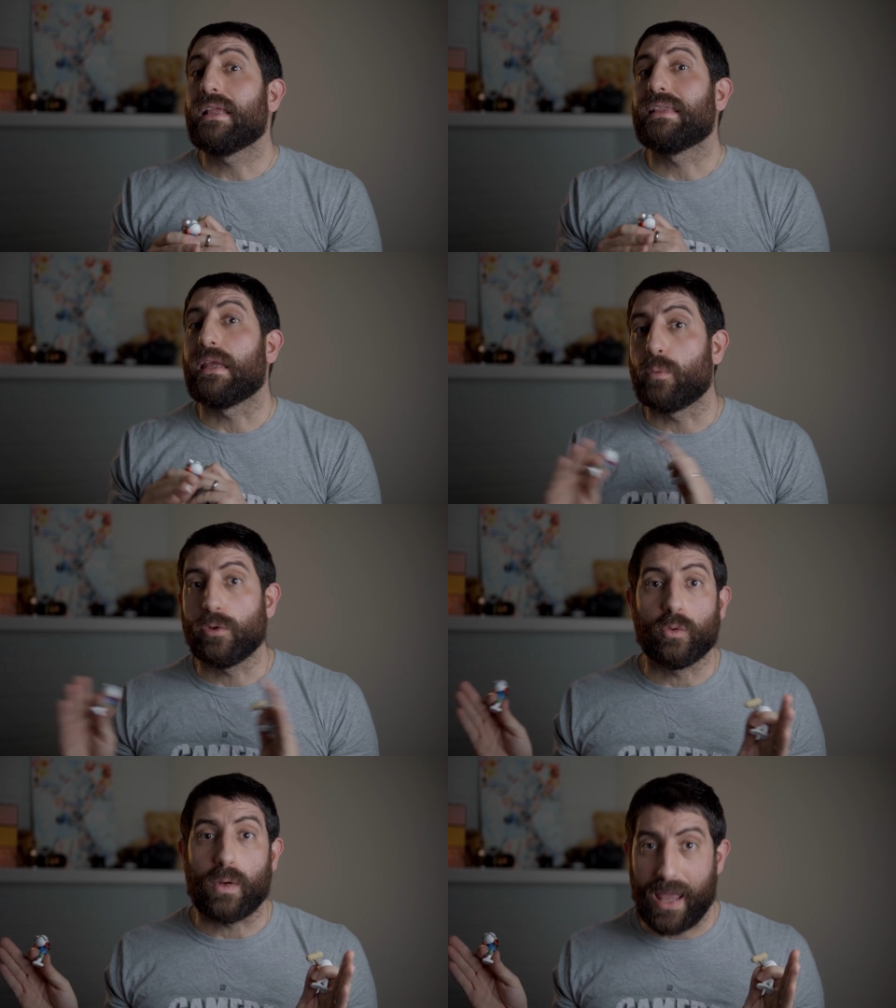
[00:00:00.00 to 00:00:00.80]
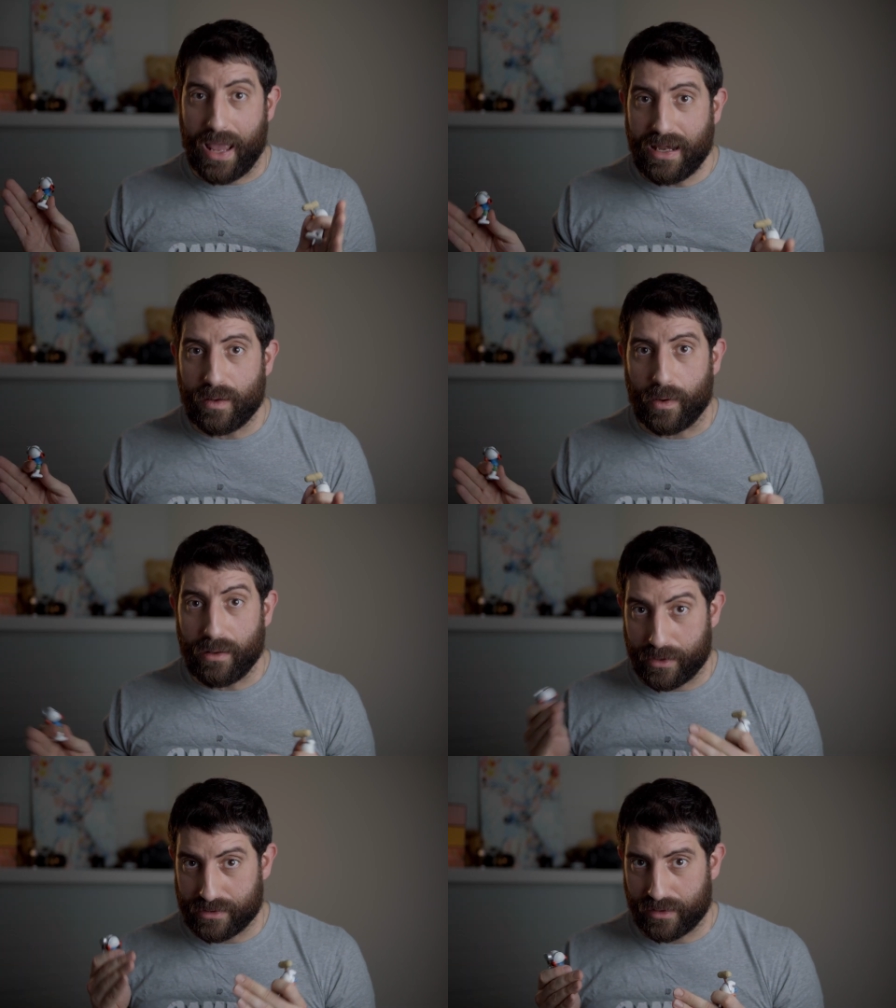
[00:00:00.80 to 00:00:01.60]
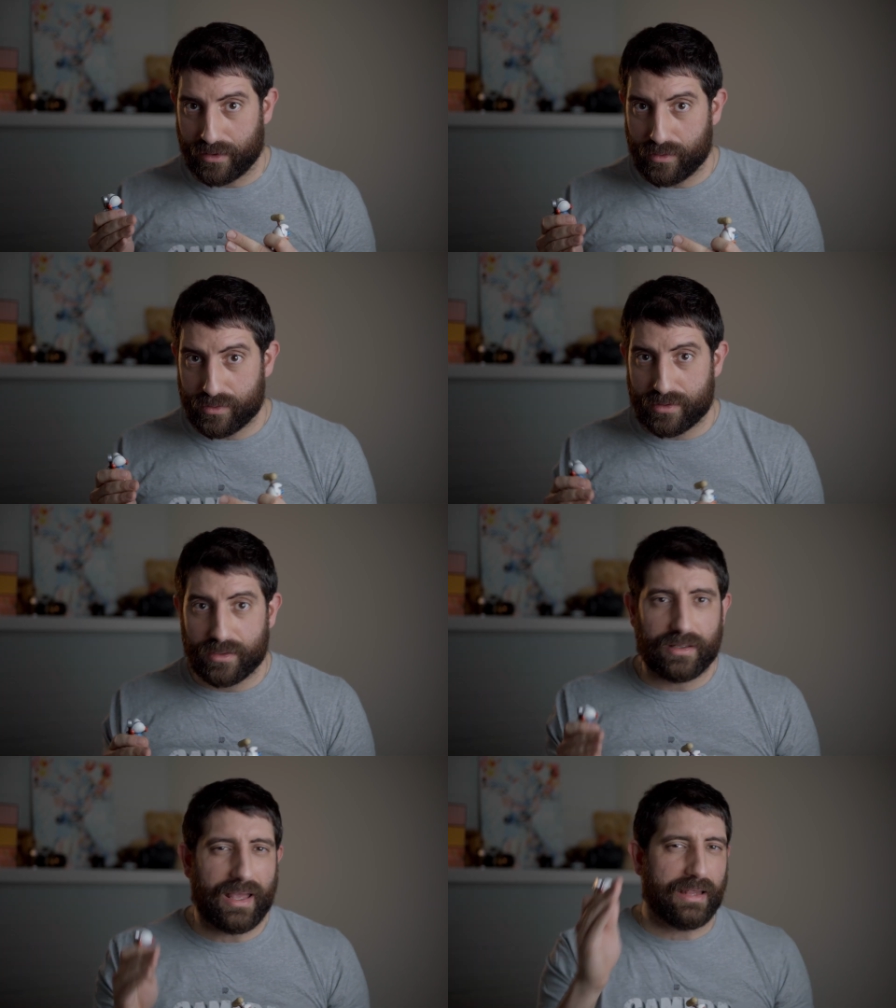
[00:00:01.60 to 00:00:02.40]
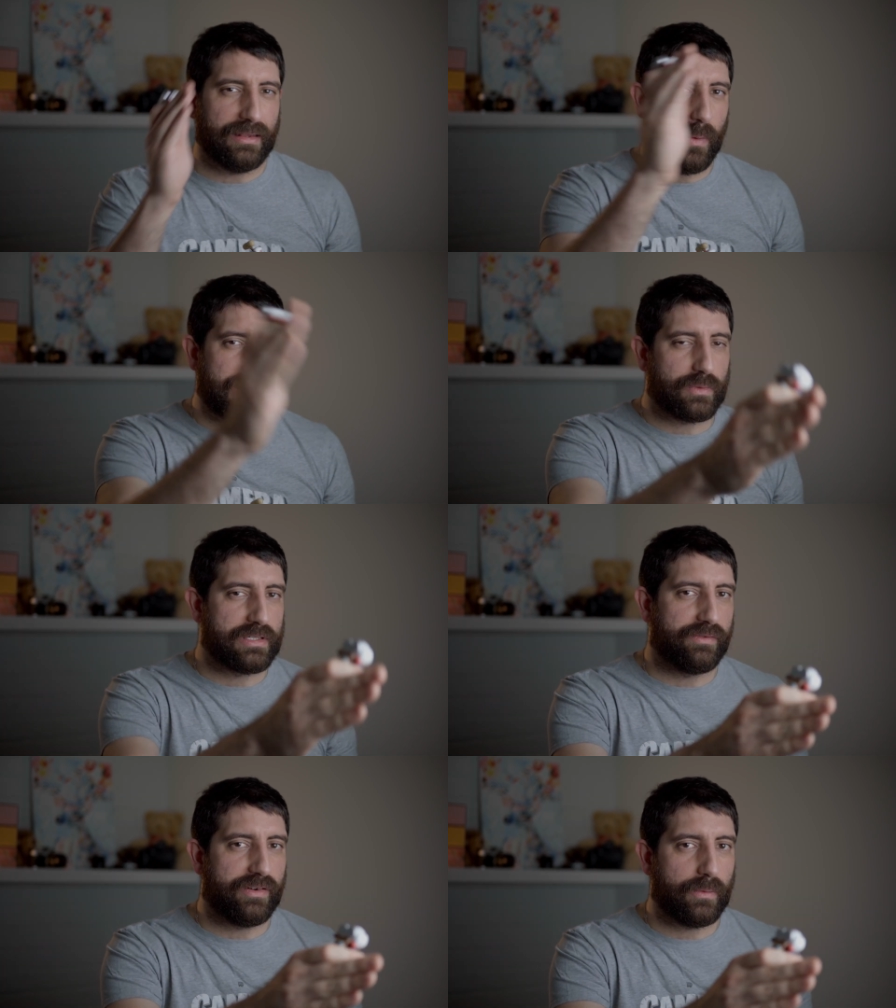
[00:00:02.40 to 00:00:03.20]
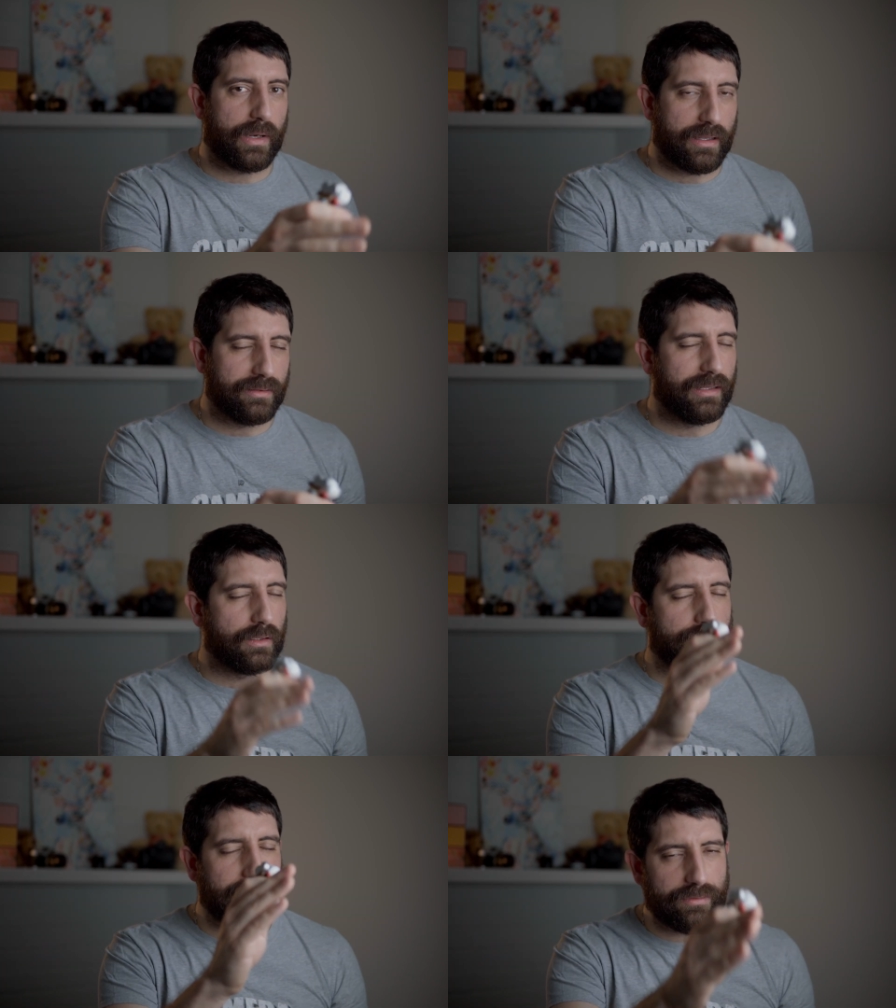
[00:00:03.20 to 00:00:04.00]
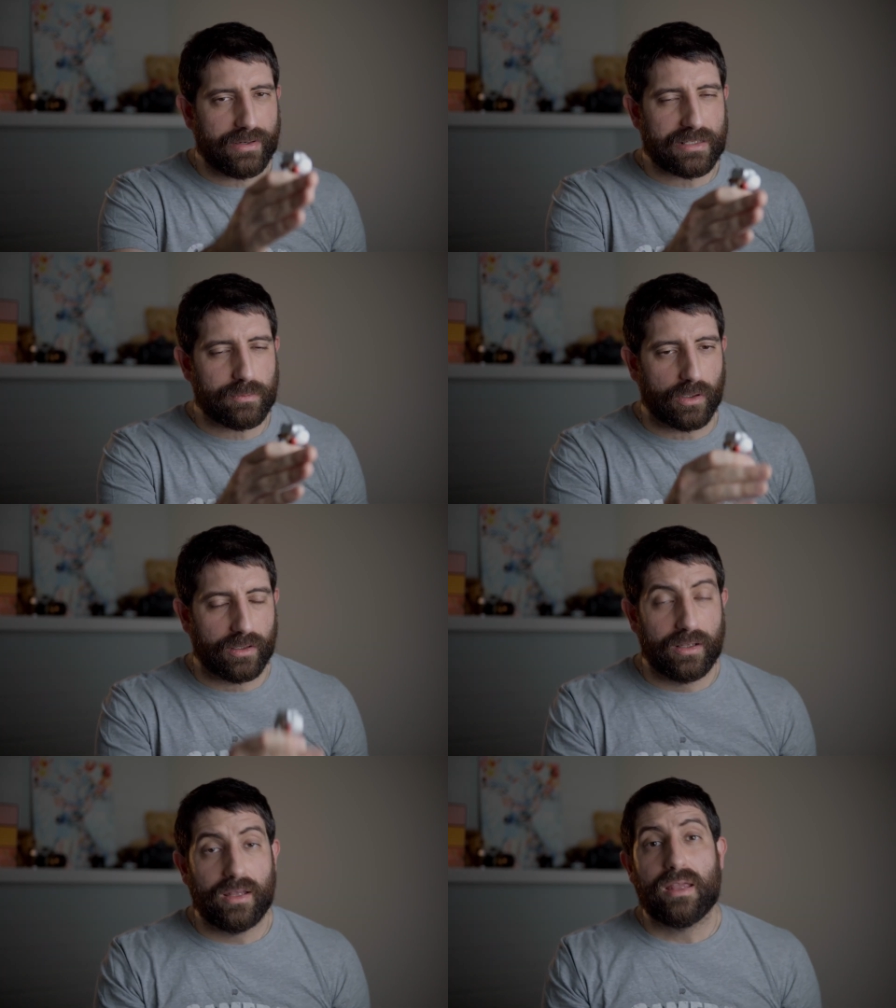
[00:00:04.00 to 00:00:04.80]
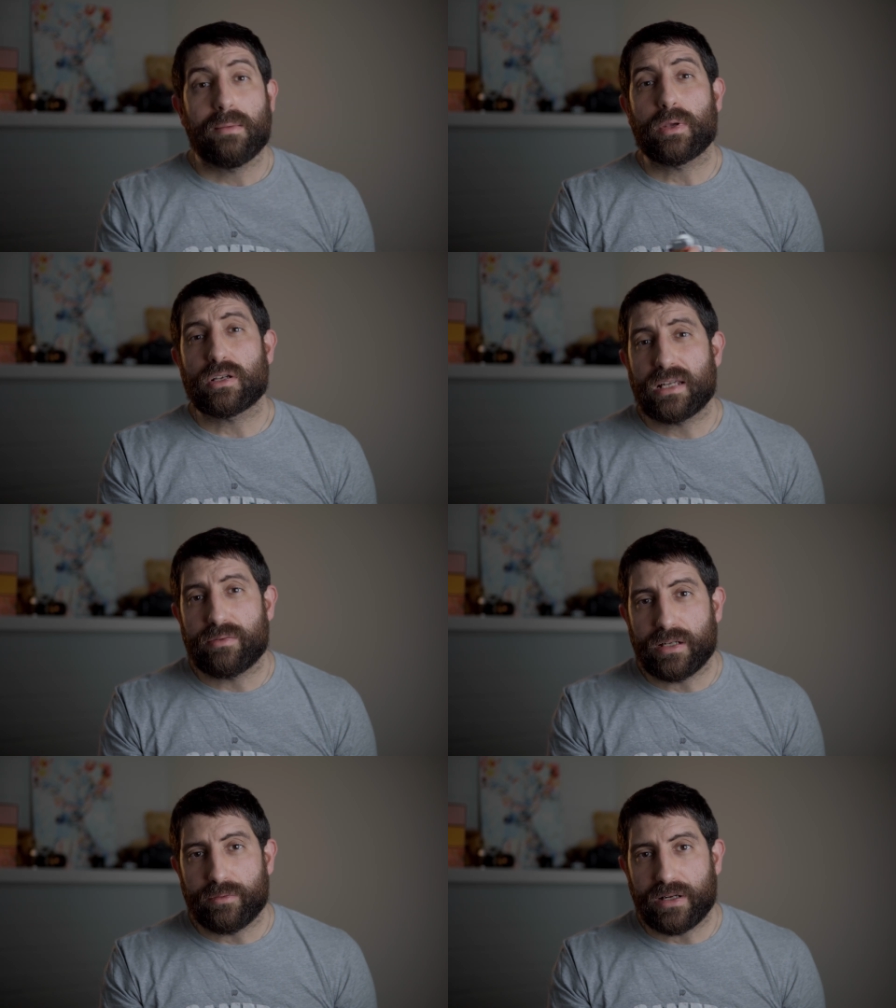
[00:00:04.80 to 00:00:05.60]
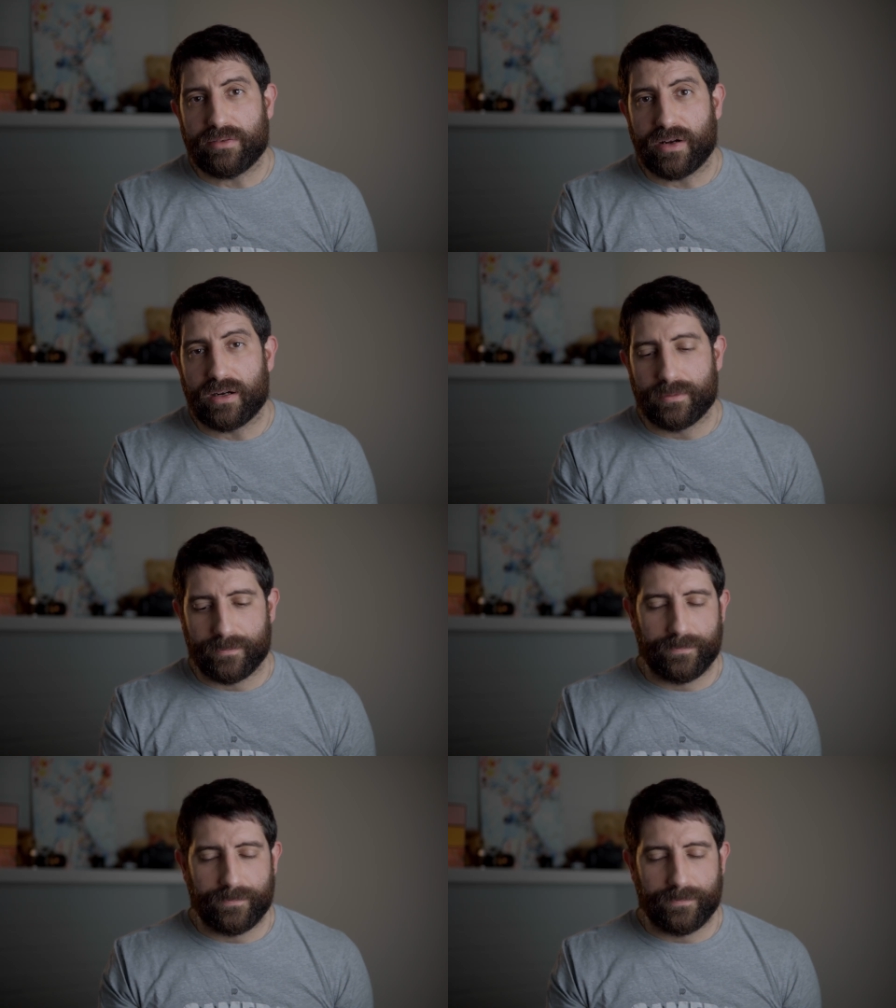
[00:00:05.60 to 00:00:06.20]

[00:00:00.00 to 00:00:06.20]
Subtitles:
they would do anyway because they're close, and the ones which are far away, they look really, really small, because they are really, really far.